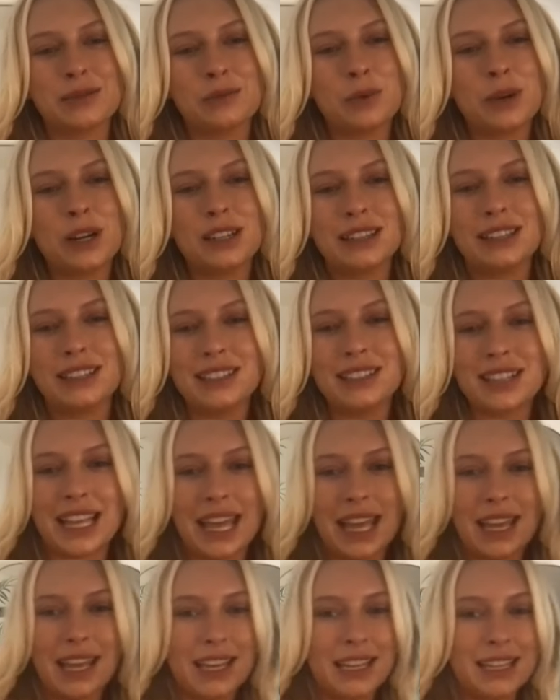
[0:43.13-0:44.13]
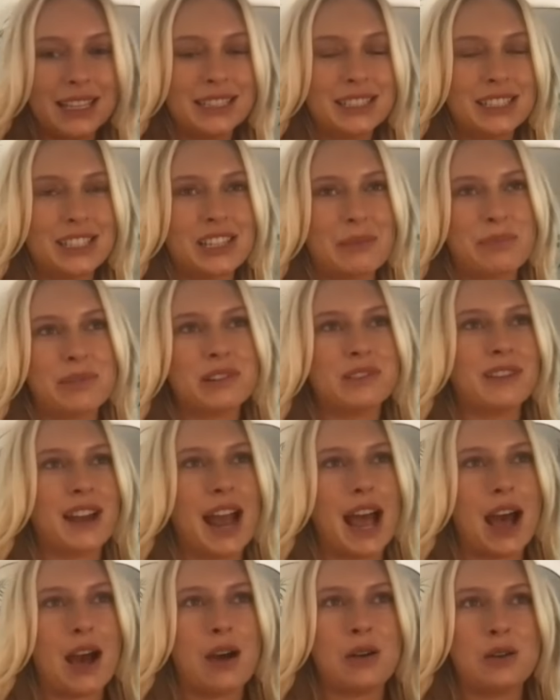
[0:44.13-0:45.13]
weird little kids jumping
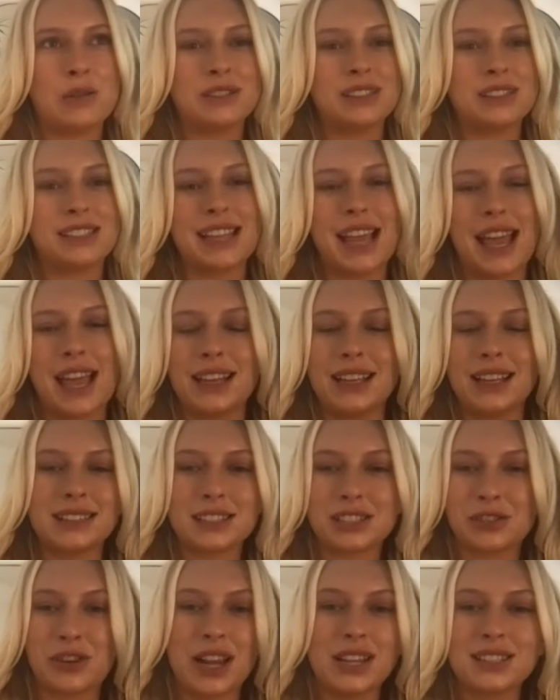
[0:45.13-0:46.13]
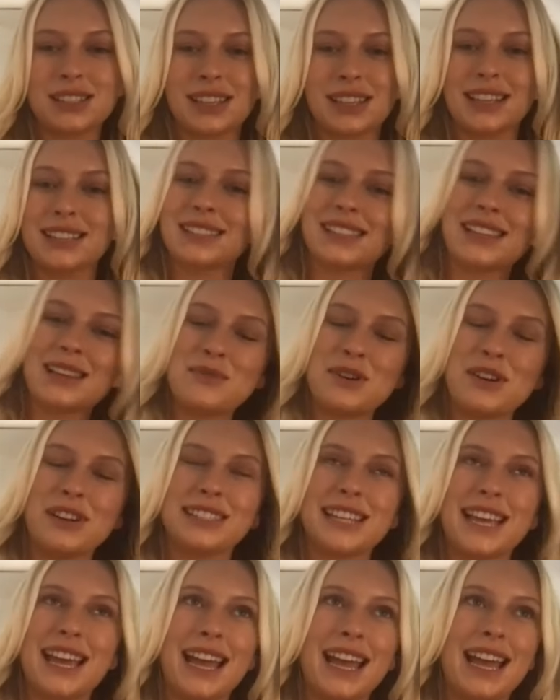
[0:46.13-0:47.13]
around, saying strange things to him all
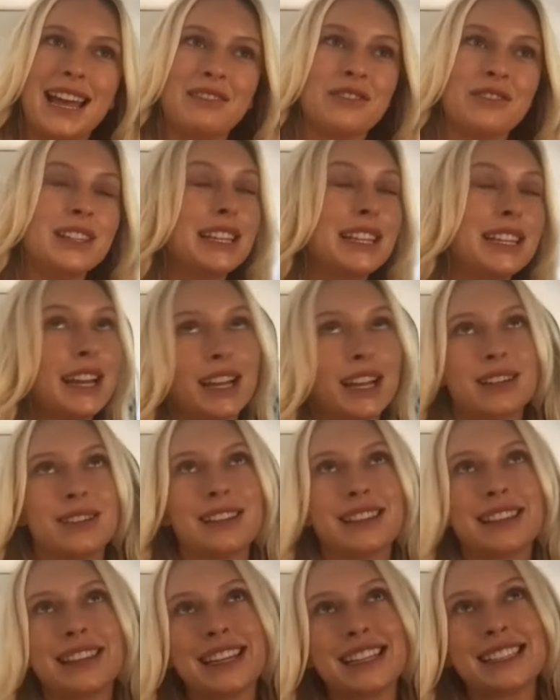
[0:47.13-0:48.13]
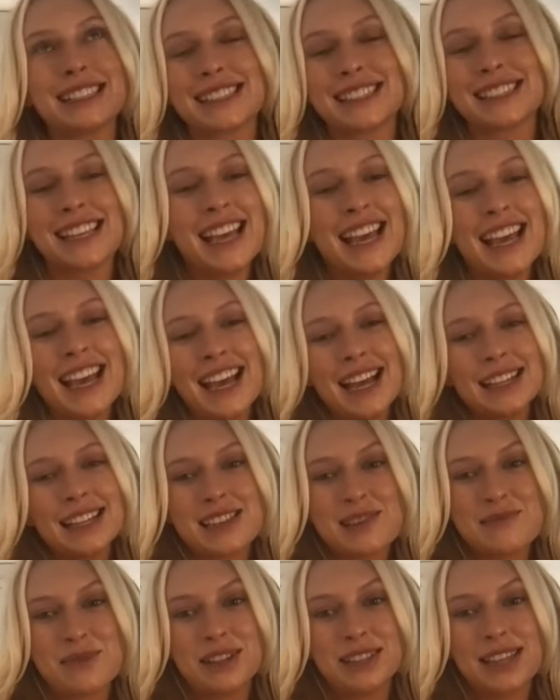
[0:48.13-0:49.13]
day, really ignorant things to
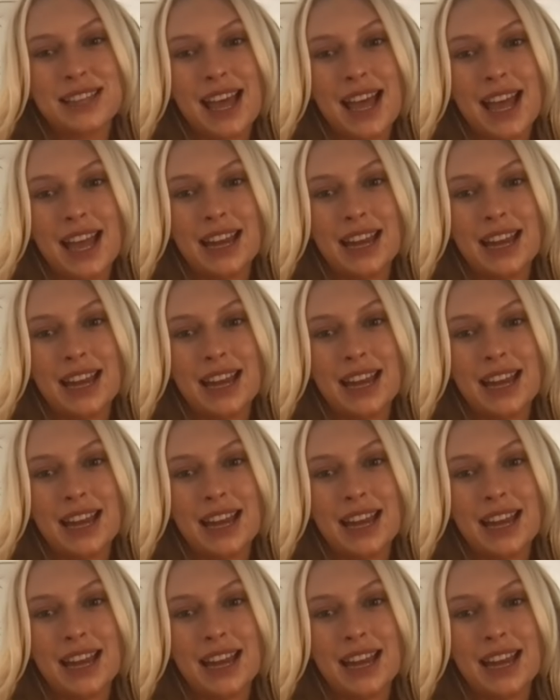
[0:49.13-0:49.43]
him all day.